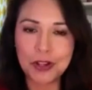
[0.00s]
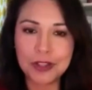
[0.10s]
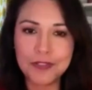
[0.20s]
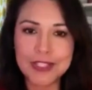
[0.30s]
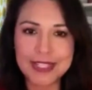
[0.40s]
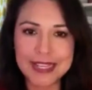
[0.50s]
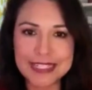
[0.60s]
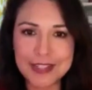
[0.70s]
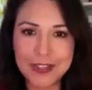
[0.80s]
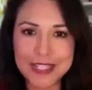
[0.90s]
all of the
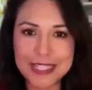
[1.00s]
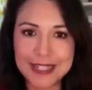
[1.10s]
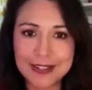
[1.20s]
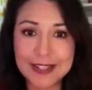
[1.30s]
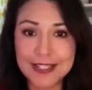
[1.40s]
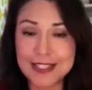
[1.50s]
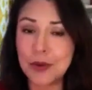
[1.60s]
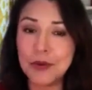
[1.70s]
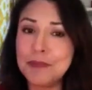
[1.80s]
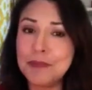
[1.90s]
scientific data because
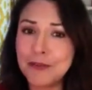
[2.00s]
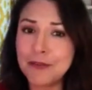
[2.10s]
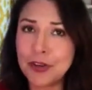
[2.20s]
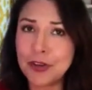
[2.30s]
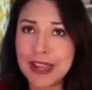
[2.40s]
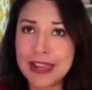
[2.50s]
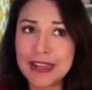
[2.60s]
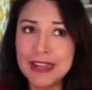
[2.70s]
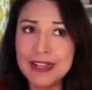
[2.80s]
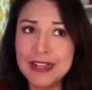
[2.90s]
that would make for
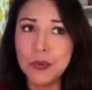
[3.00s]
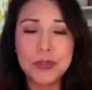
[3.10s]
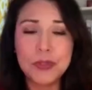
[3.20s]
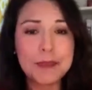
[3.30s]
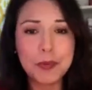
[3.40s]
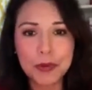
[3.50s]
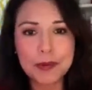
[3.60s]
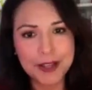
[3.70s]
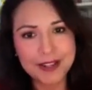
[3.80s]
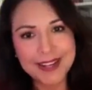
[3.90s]
a really
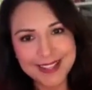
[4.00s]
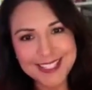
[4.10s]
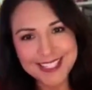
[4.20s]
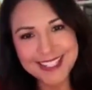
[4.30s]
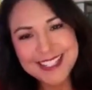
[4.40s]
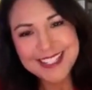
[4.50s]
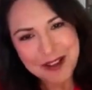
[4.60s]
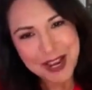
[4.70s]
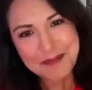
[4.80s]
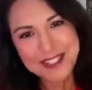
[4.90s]
boring podcast, in
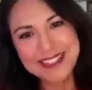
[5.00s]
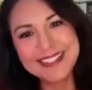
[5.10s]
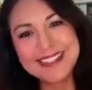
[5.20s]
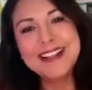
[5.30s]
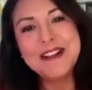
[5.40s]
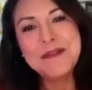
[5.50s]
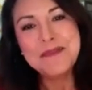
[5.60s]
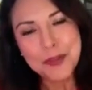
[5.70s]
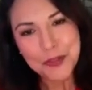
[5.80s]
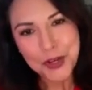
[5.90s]
my opinion.
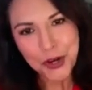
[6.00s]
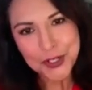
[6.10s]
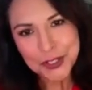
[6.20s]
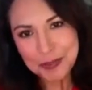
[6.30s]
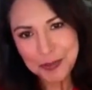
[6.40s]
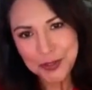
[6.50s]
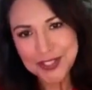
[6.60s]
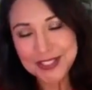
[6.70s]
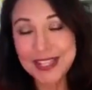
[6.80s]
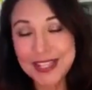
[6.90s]
But there are two
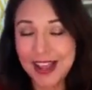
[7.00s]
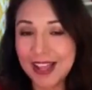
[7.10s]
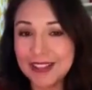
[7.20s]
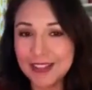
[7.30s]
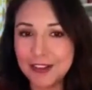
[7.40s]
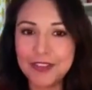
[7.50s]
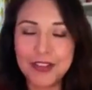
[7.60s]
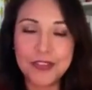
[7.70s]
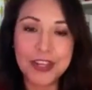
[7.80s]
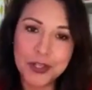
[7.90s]
books that I love
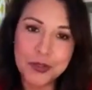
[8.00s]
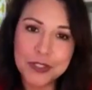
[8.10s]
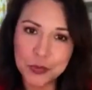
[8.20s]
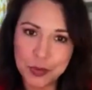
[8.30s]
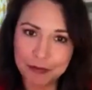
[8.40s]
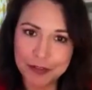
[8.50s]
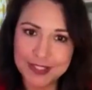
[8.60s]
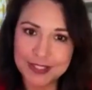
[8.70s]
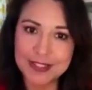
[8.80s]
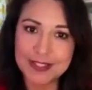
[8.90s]
and that I use as
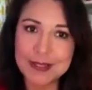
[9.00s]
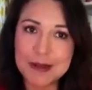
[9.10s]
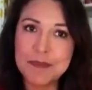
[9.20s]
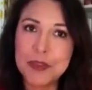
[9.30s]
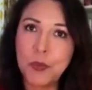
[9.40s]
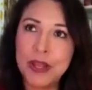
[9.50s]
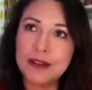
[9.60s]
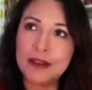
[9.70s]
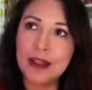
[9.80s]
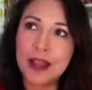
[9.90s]
references
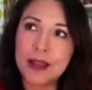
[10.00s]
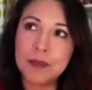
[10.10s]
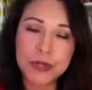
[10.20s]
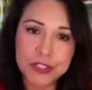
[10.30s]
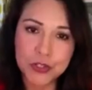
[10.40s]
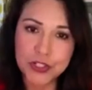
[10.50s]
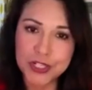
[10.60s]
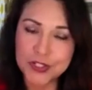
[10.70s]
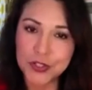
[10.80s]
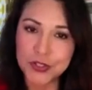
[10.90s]
when I'm
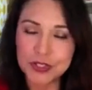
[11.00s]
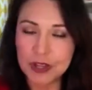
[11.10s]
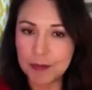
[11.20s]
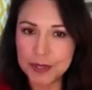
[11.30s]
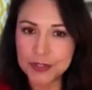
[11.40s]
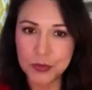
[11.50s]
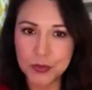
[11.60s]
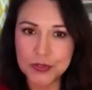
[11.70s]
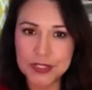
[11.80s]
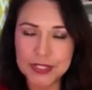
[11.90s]
researching certain topics
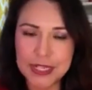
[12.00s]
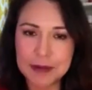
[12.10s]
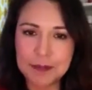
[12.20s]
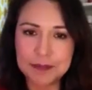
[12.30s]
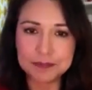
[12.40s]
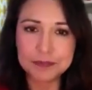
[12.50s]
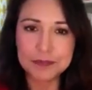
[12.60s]
around sleep